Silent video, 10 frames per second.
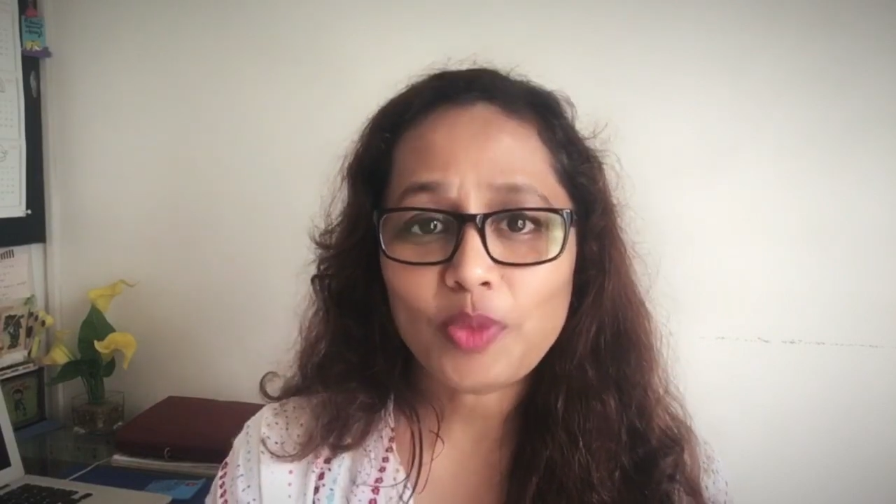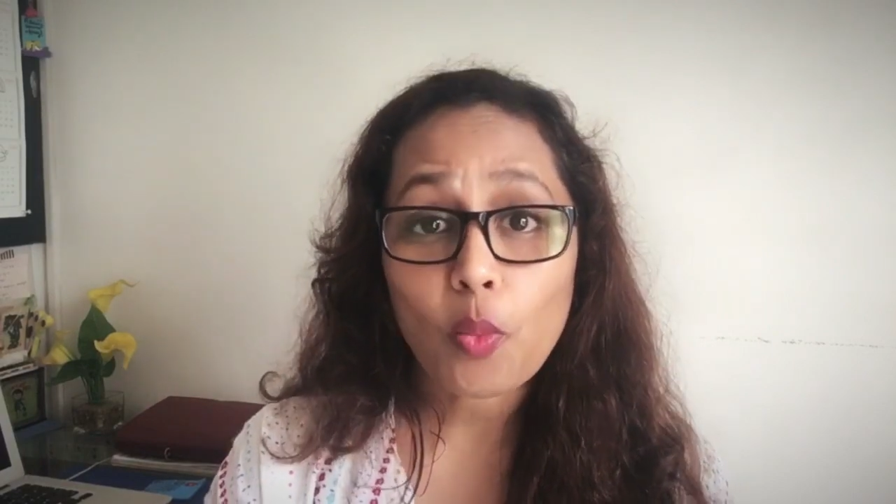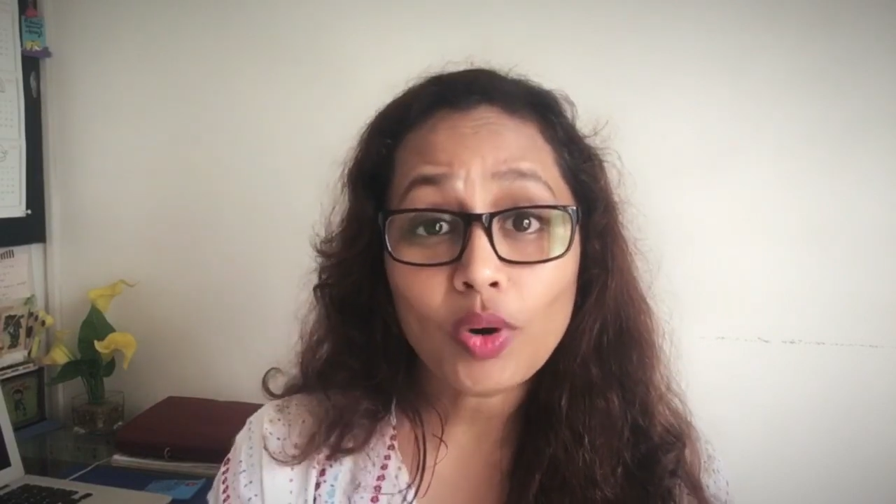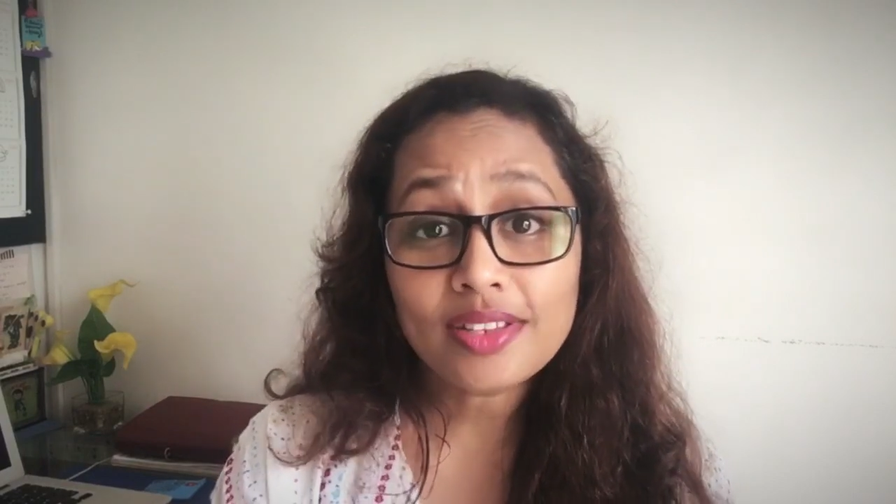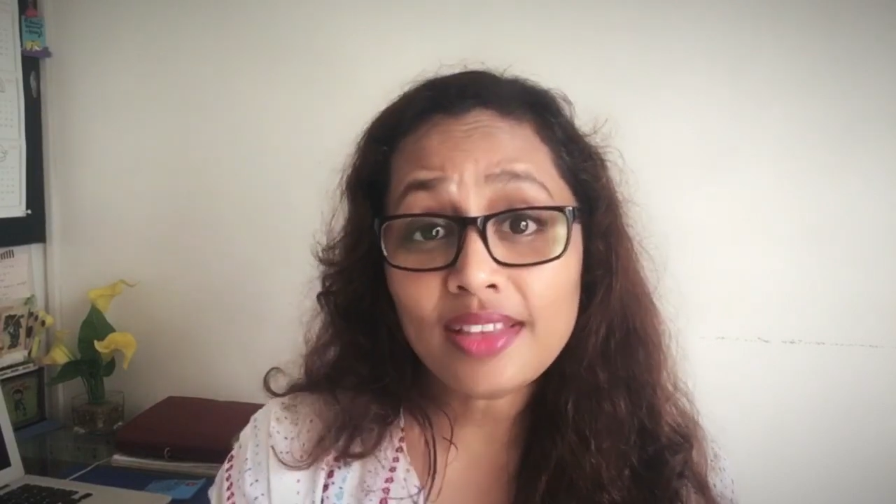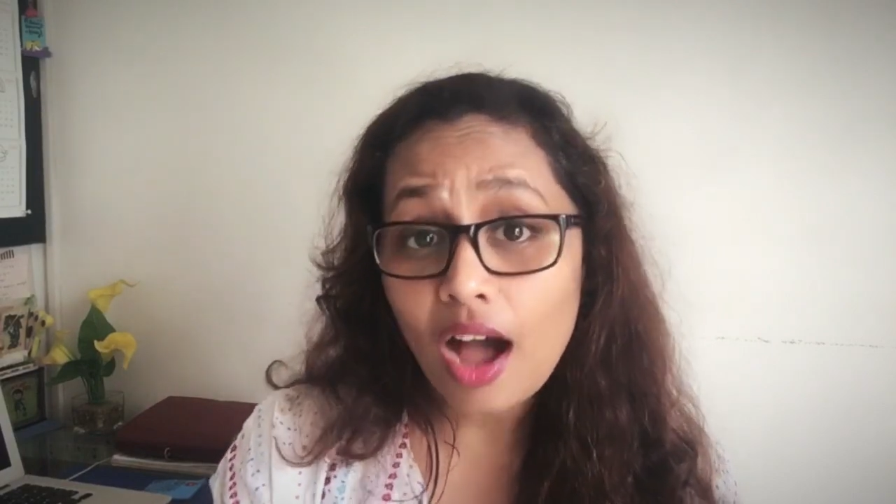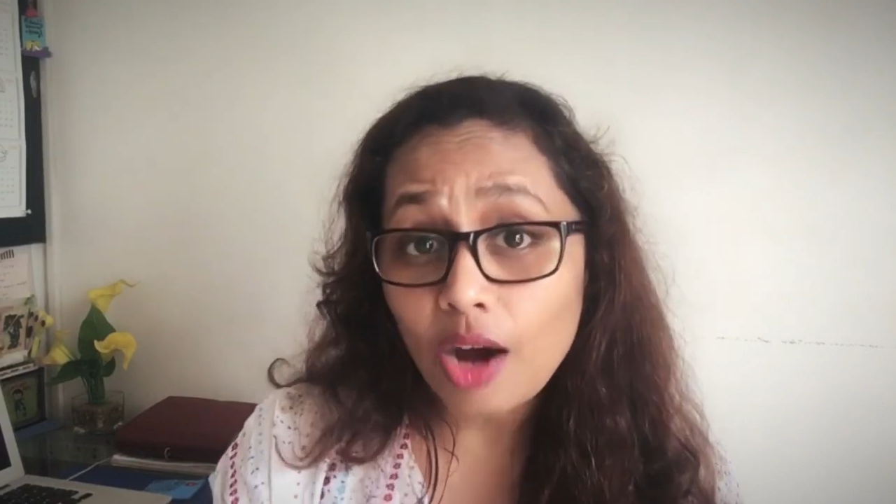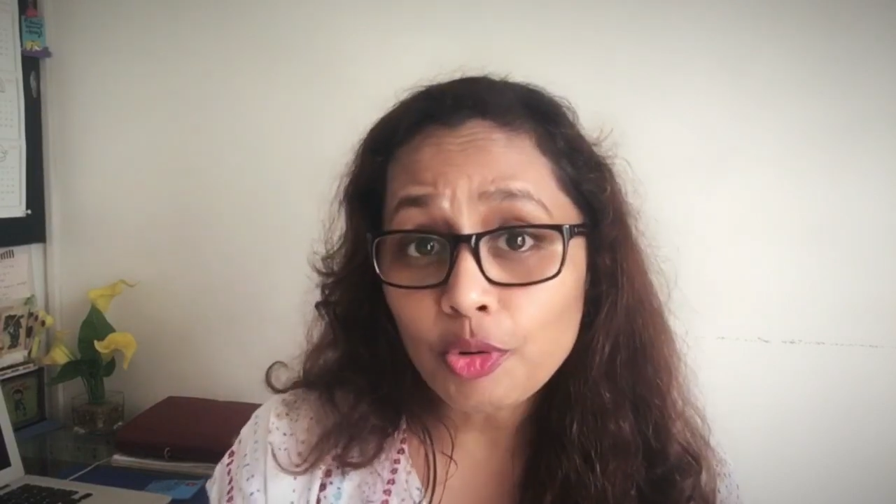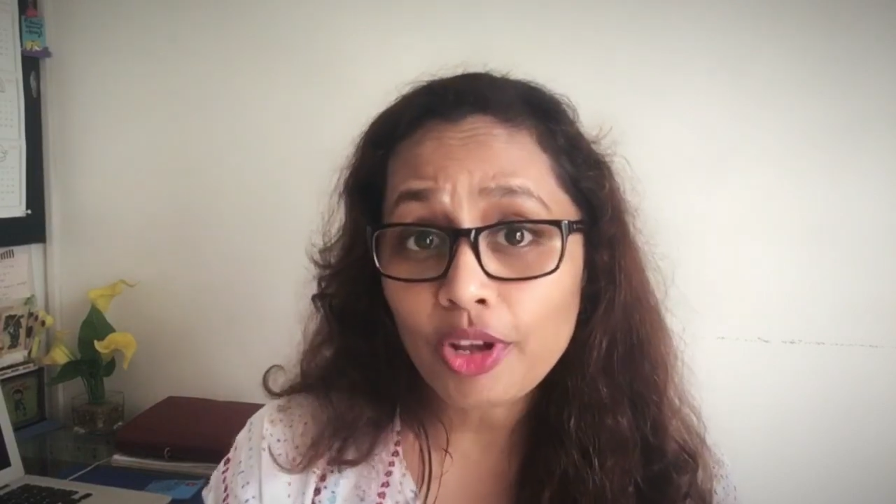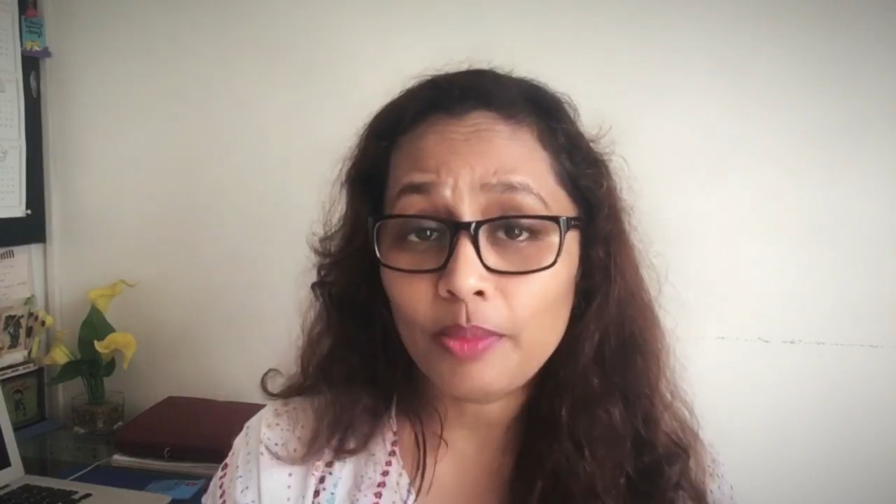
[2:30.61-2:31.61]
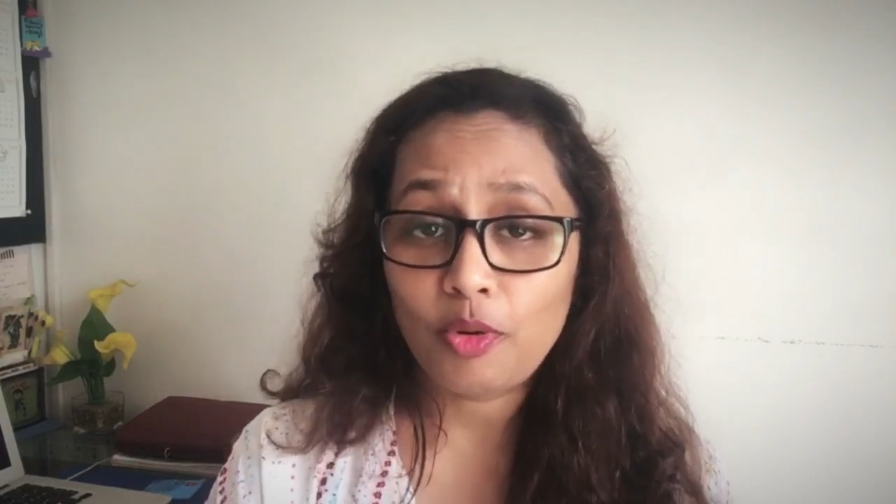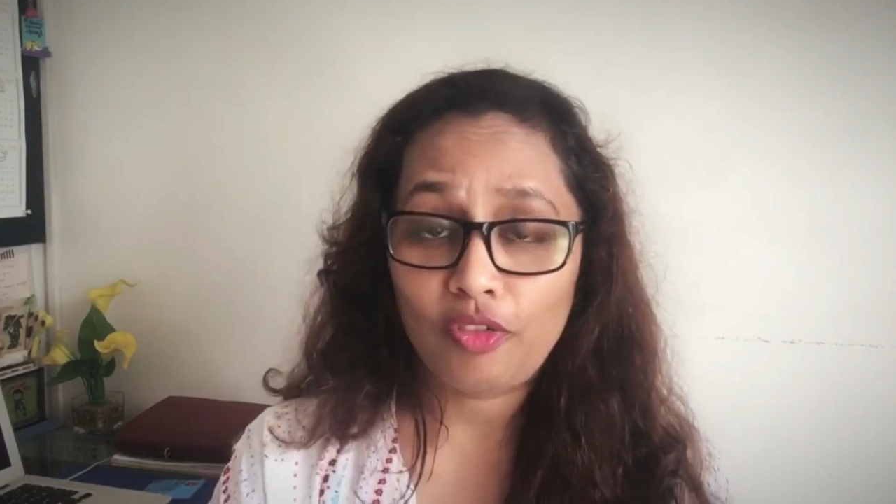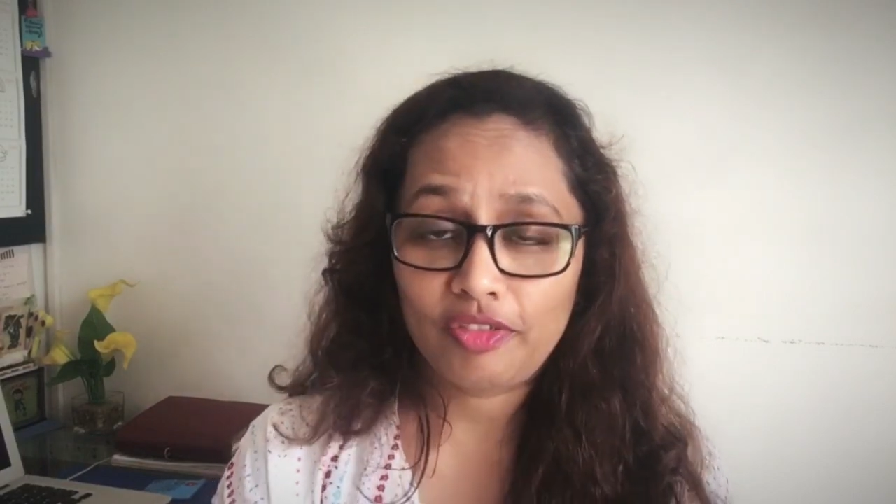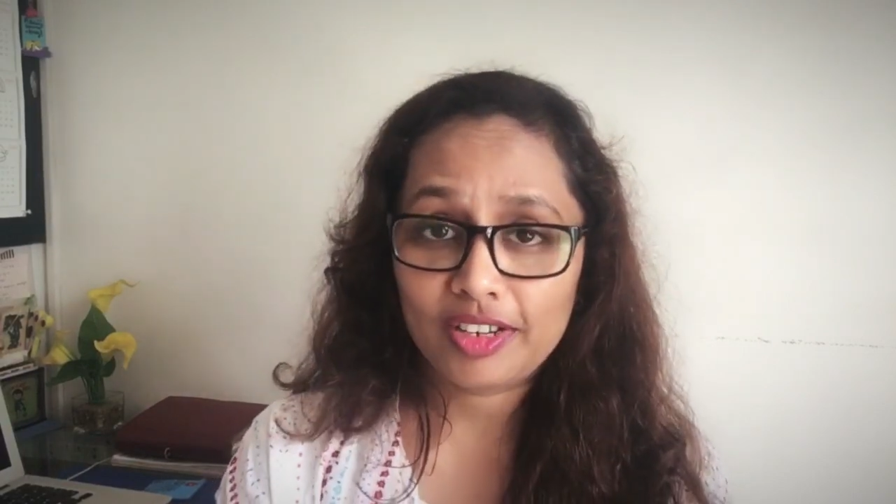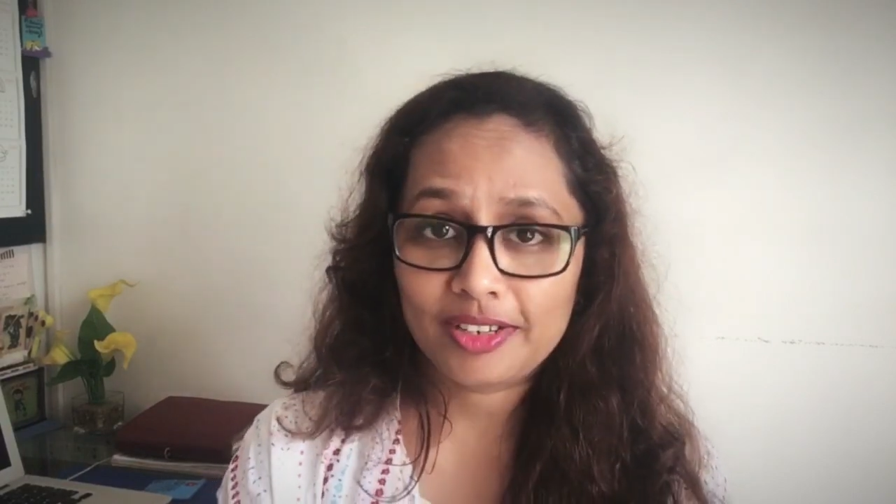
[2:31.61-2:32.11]
What is the outcome
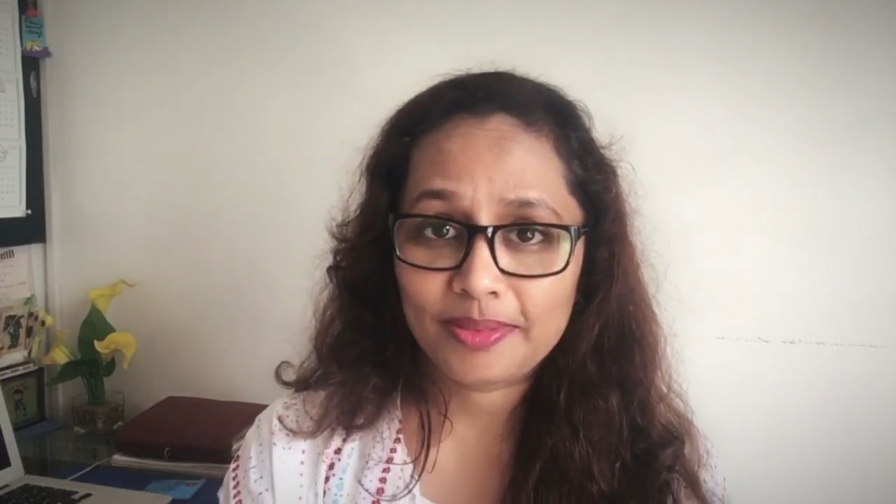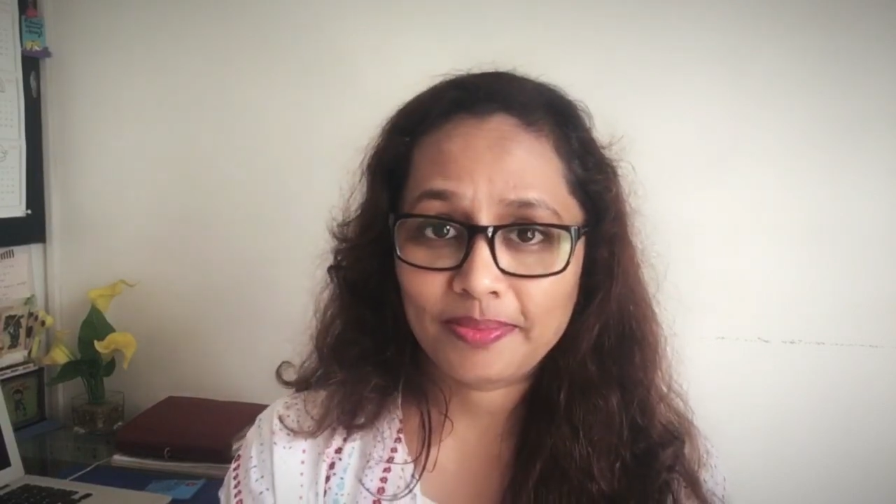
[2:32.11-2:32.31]
of it?